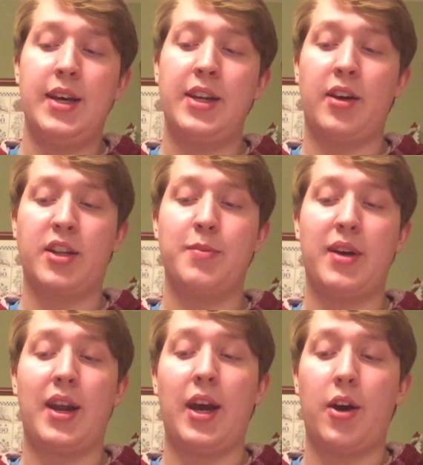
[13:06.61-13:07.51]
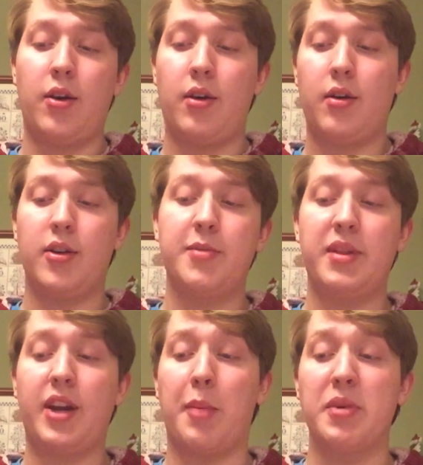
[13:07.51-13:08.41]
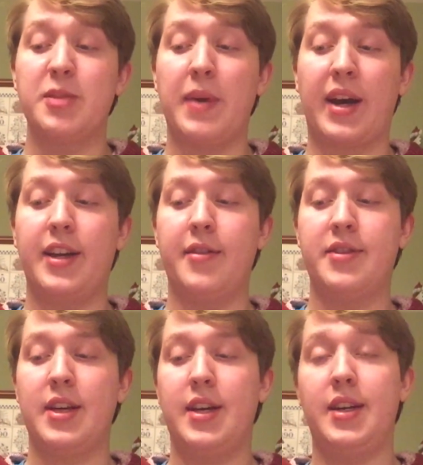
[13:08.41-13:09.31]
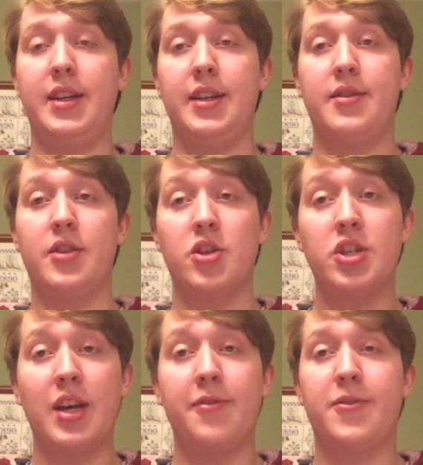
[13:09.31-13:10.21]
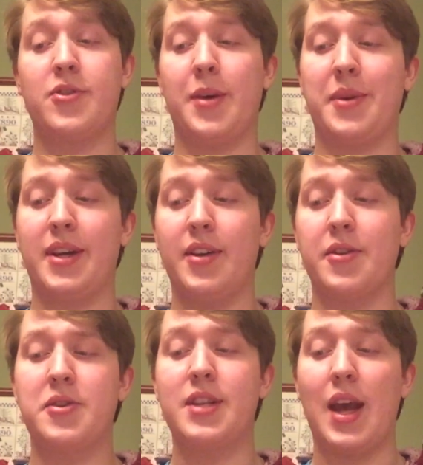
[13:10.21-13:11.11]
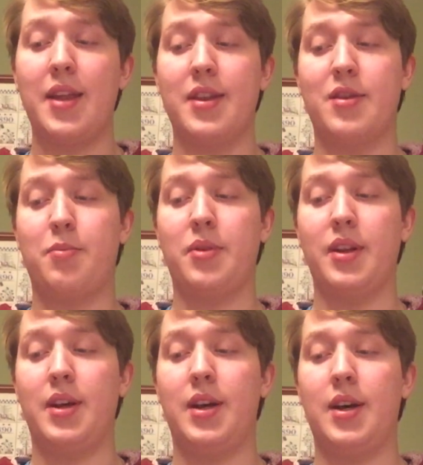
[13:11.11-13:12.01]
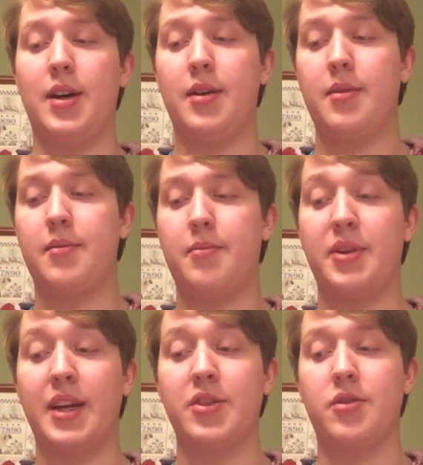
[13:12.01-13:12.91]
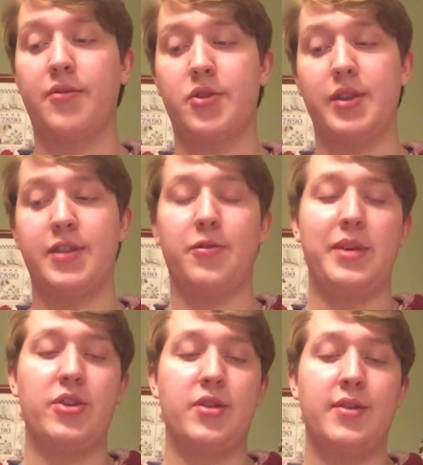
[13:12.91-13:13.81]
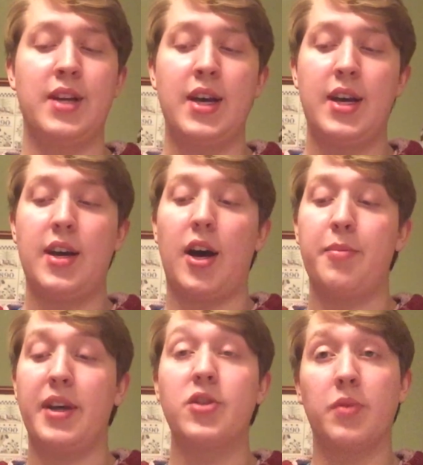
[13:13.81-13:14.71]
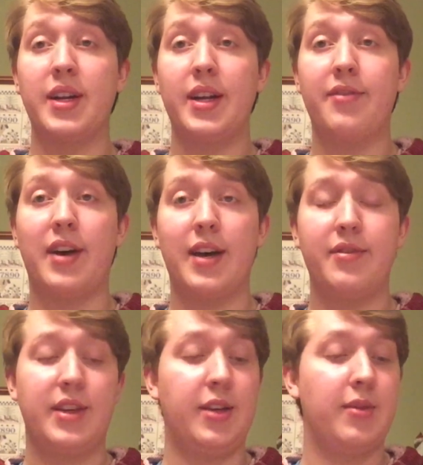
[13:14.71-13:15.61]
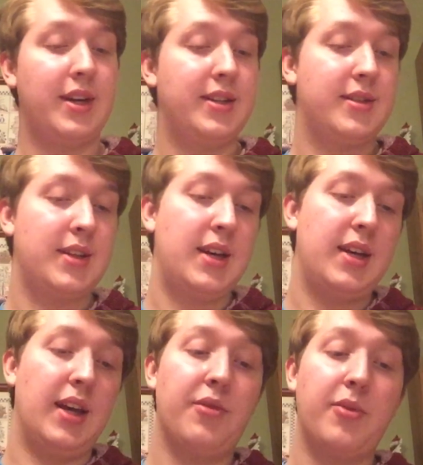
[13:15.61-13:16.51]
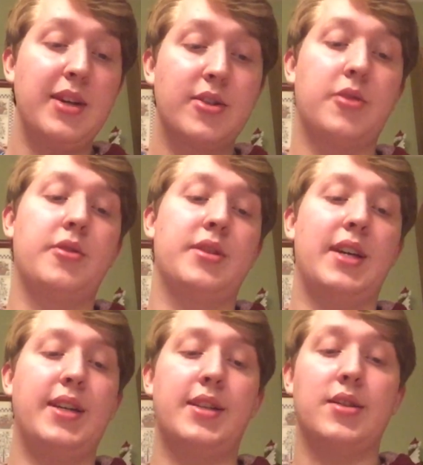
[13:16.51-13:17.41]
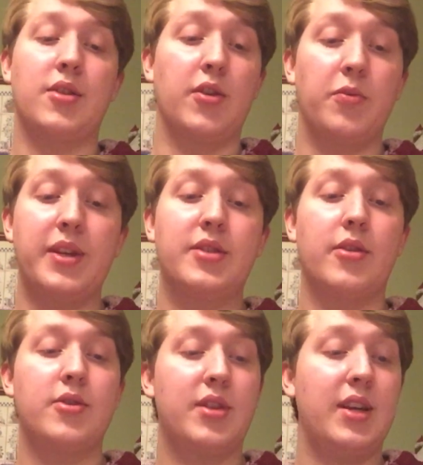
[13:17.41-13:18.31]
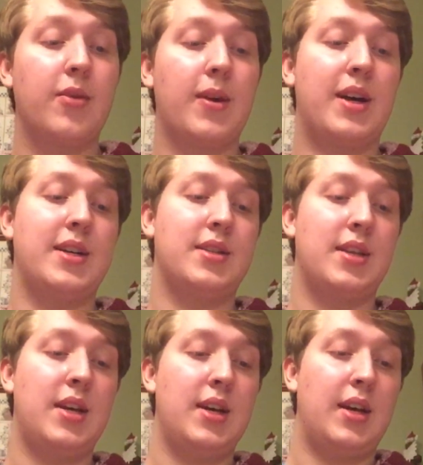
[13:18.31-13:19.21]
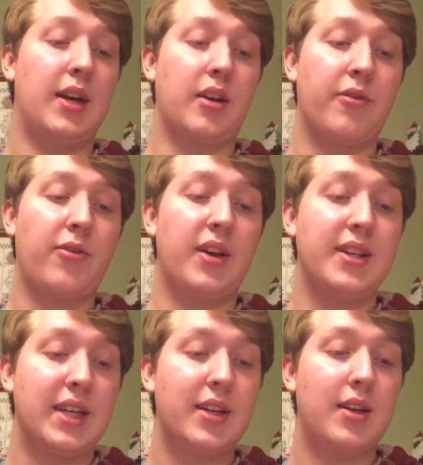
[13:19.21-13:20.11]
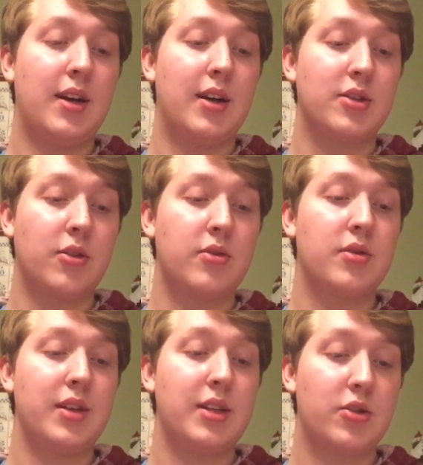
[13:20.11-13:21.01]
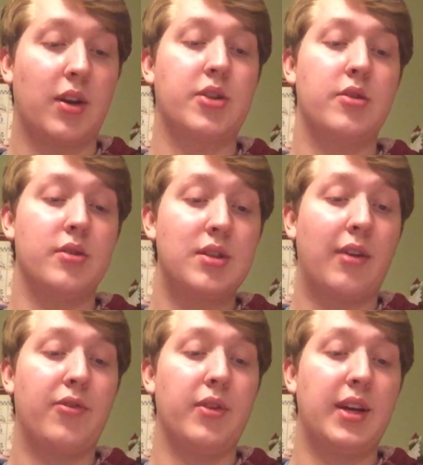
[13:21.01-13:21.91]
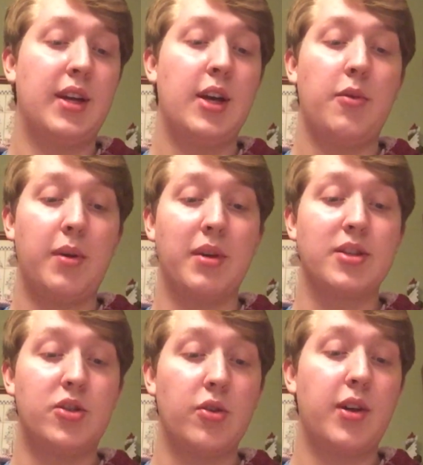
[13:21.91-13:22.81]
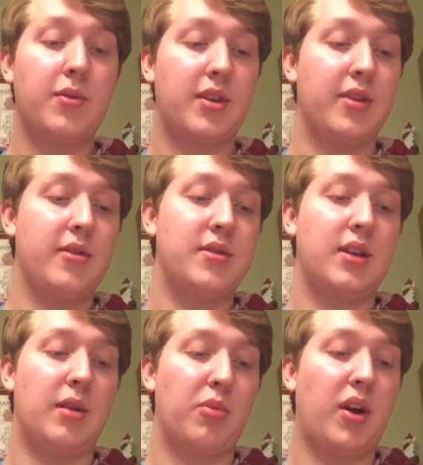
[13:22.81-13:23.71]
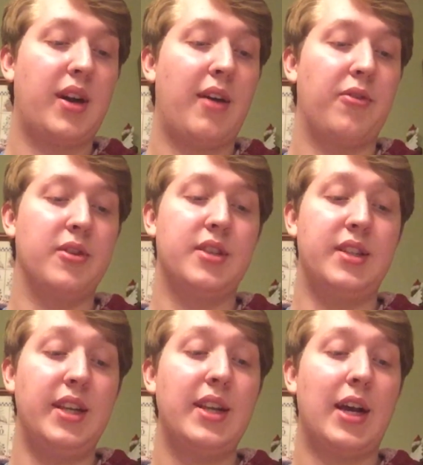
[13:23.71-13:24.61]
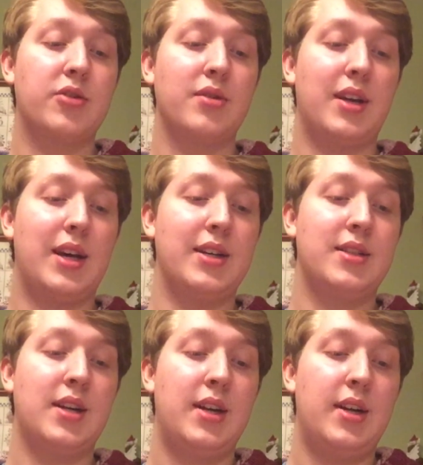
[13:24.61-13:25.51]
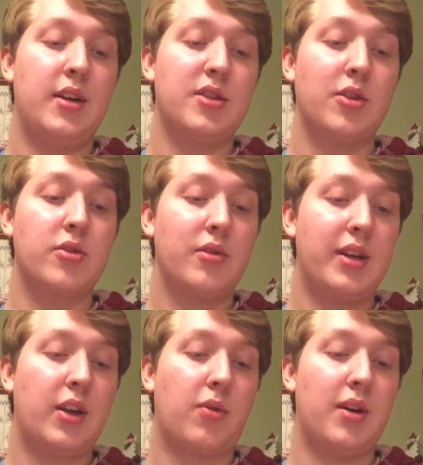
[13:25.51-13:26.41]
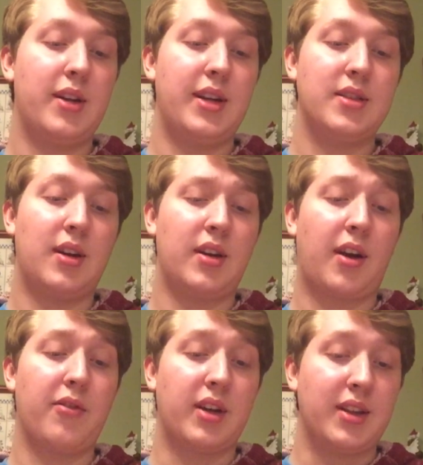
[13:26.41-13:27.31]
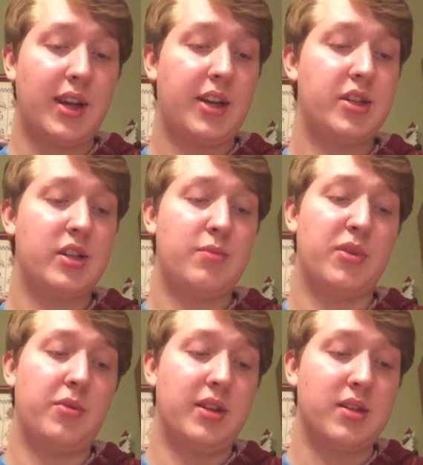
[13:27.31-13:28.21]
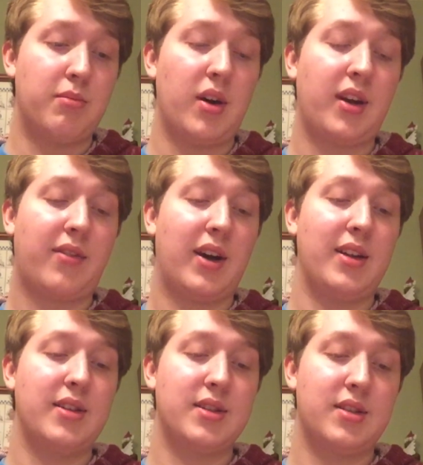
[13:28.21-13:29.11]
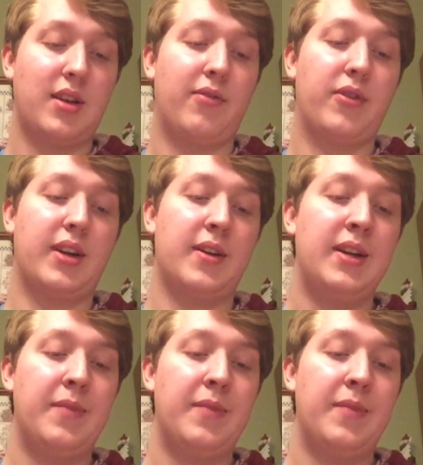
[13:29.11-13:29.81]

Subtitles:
He talks about how ultimately our perspectives need to shift so that we can understand this potential for transformation. On page 185, he writes, "If we social scientists are to research, theorize, and confront socially structured suffering, we must join with others in a broad effort to denaturalize social inequalities, uncovering linkages between symbolic violence and suffering.